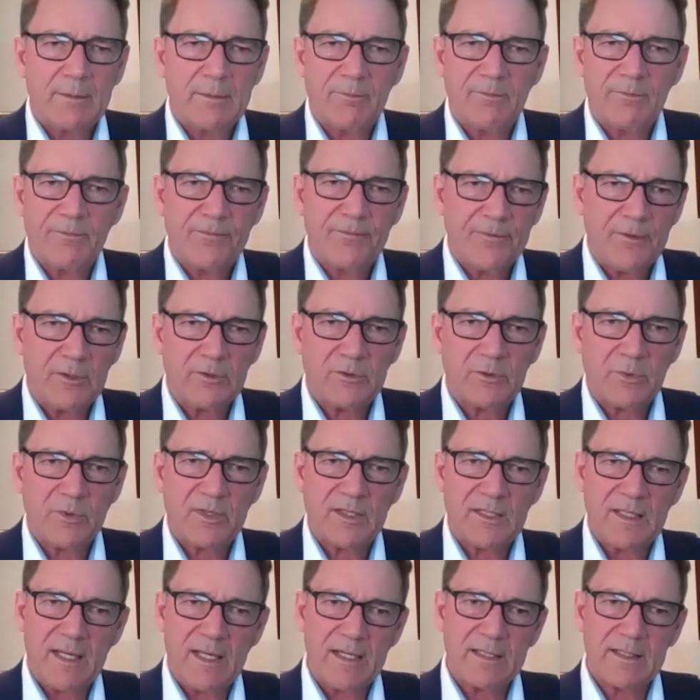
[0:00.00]
the fault
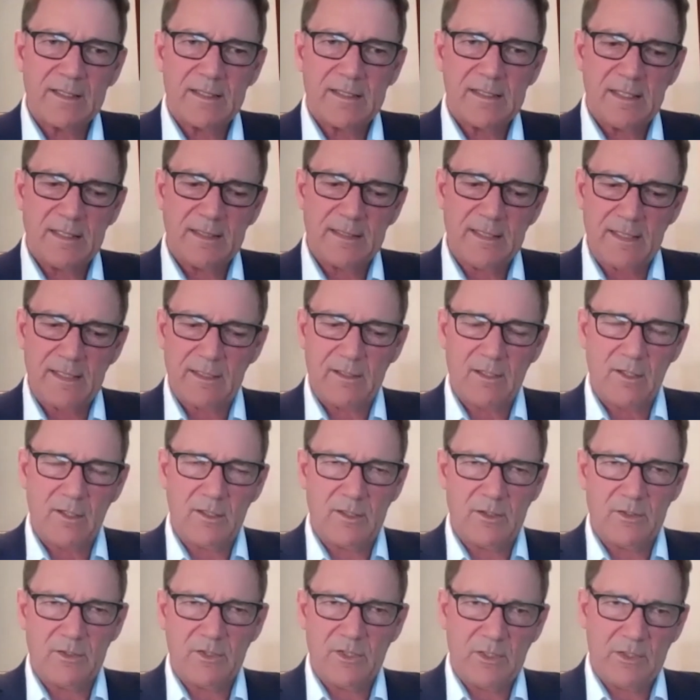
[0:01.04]
with legacy
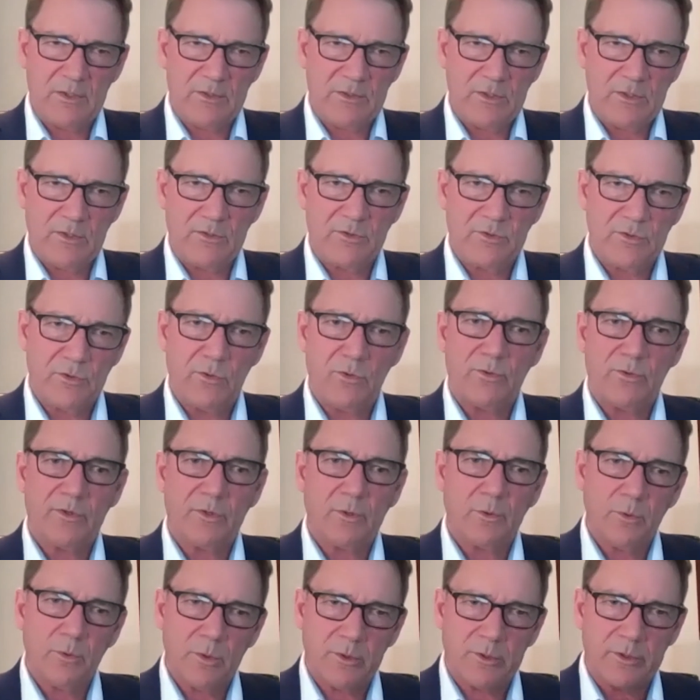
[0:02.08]
technology is you draw
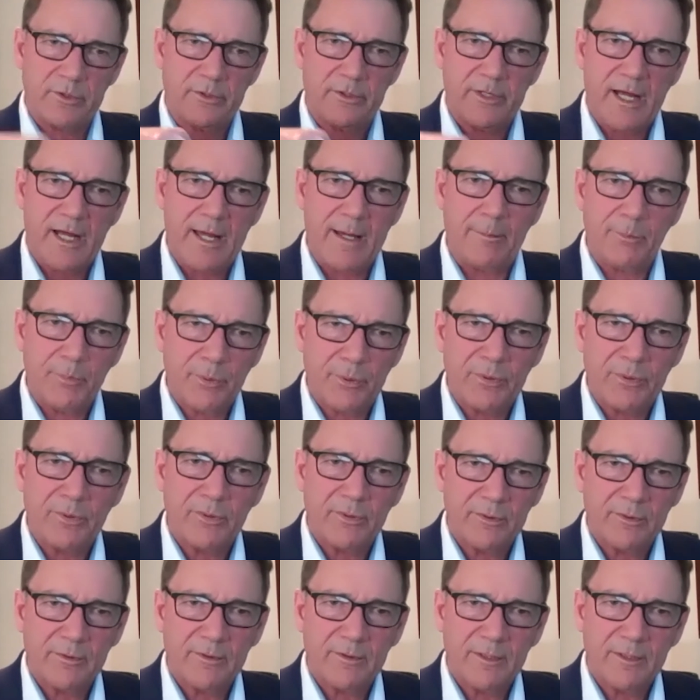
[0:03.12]
the water up
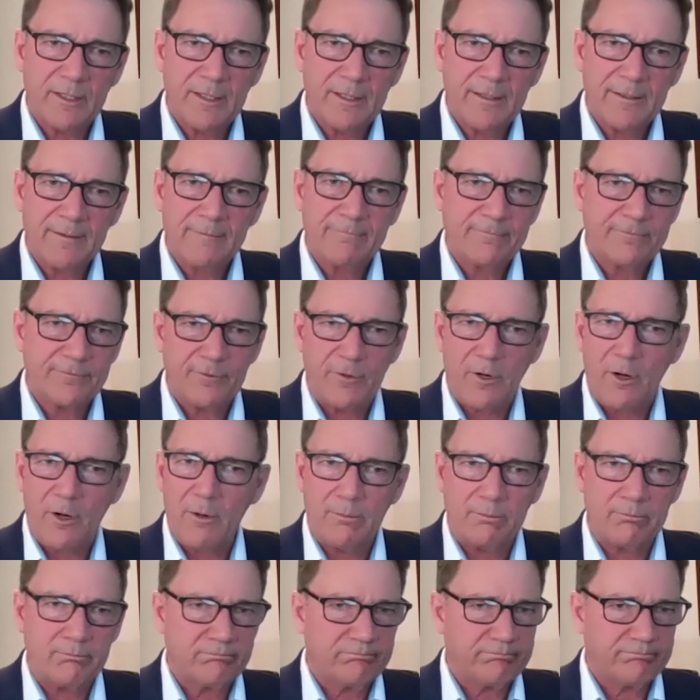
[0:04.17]

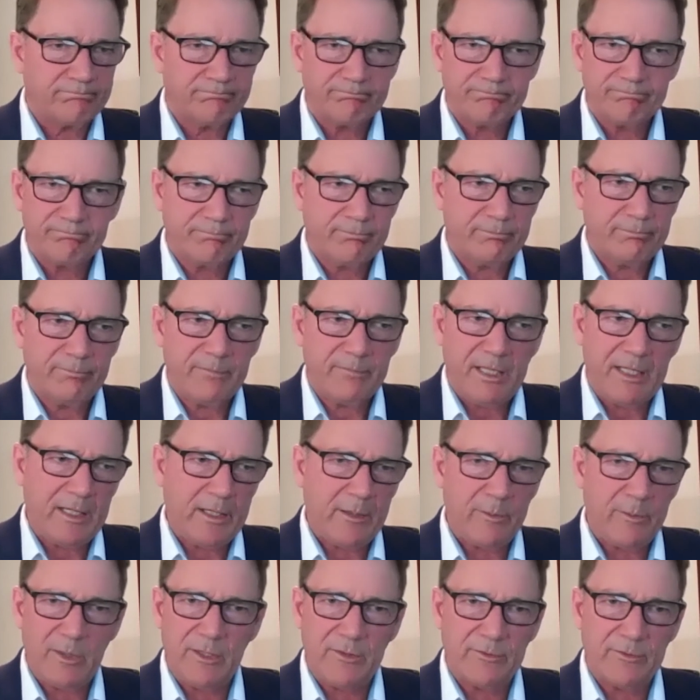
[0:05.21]
from
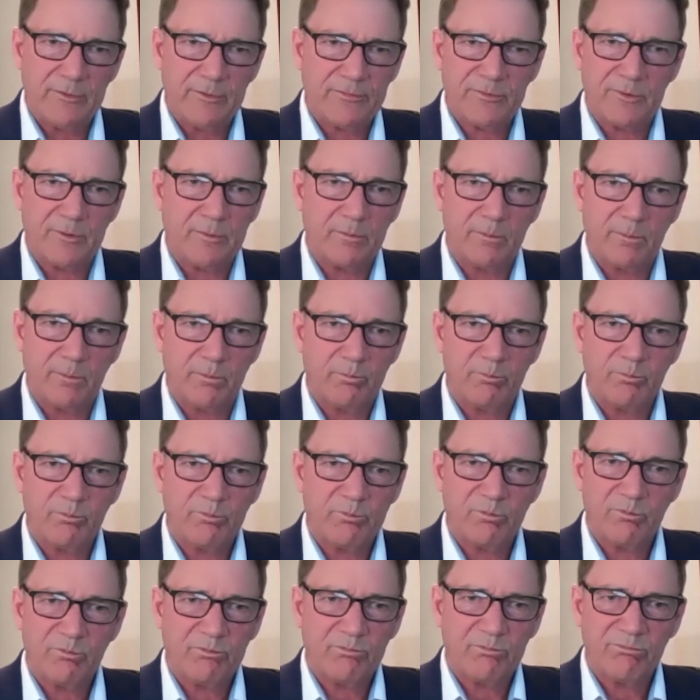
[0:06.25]
anywhere from
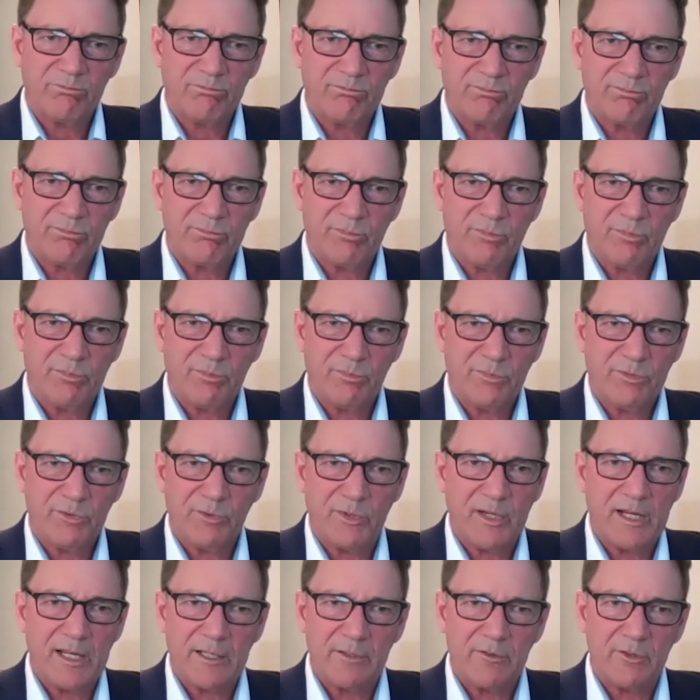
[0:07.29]

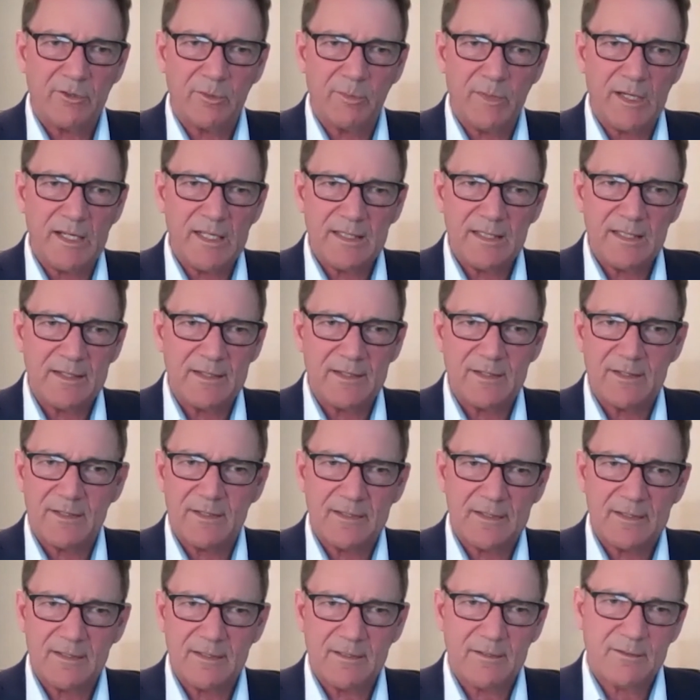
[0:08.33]
300
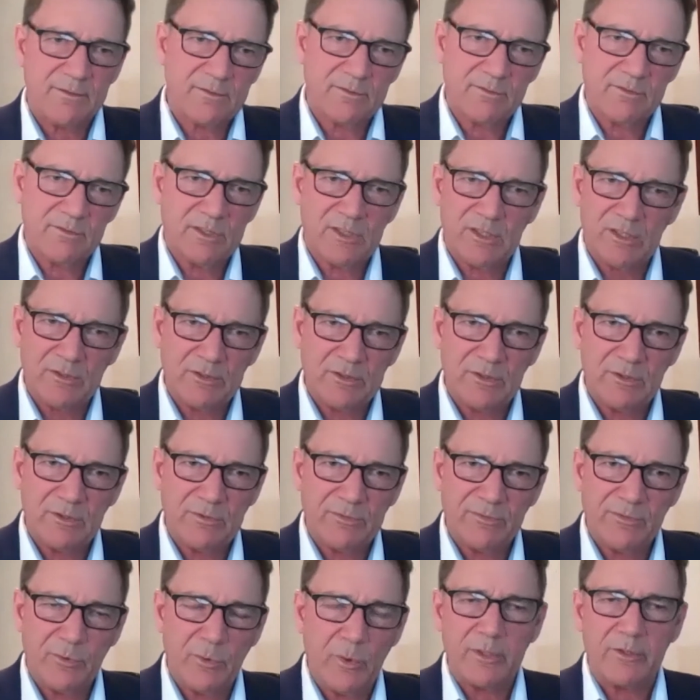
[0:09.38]
meters to
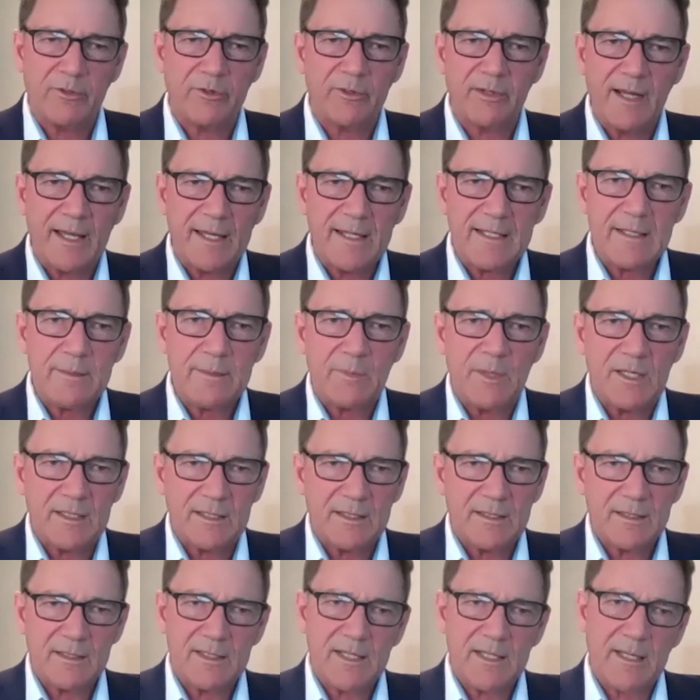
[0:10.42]
480
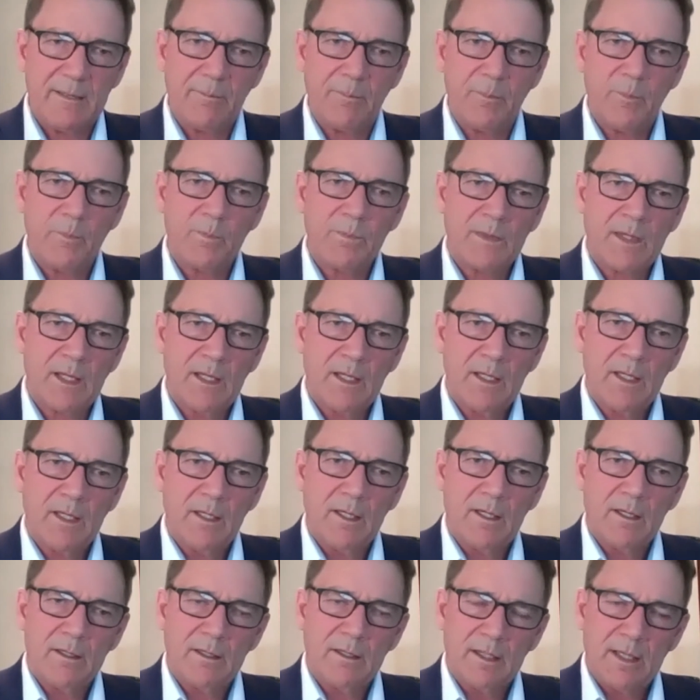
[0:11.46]
meters deep.
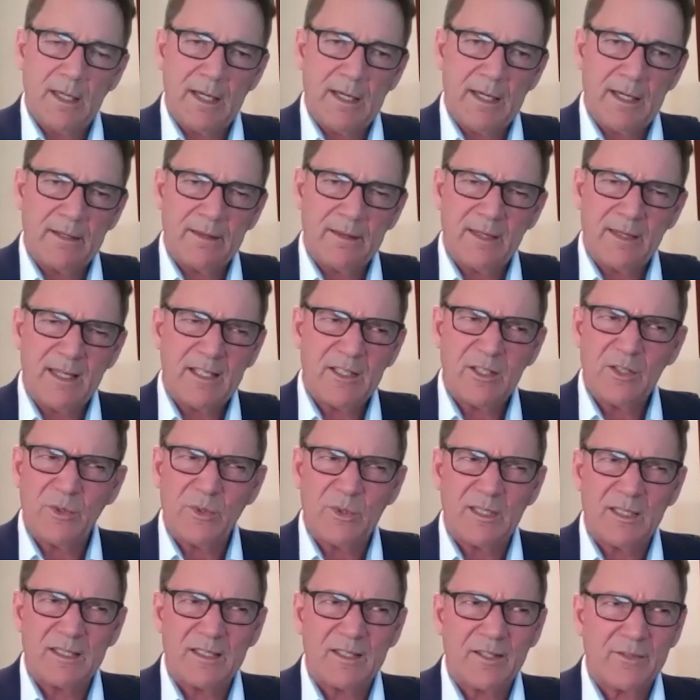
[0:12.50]
They do
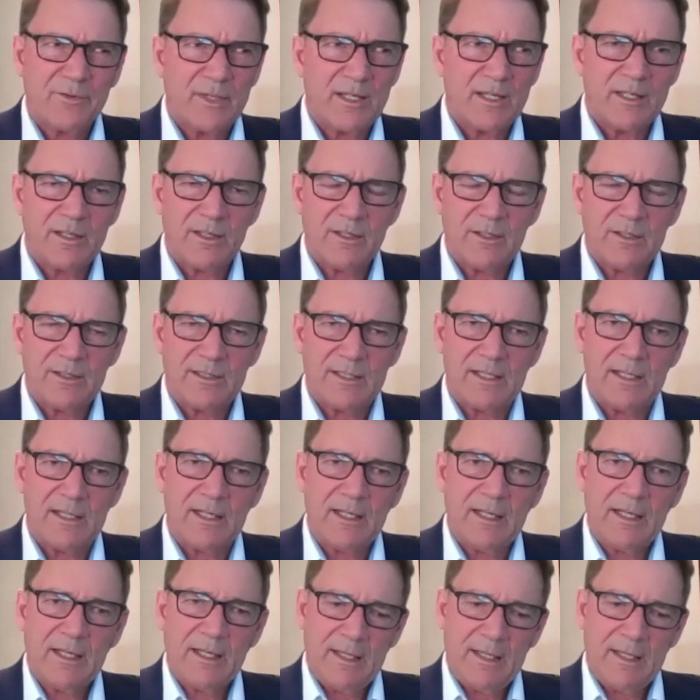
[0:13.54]
it at 330.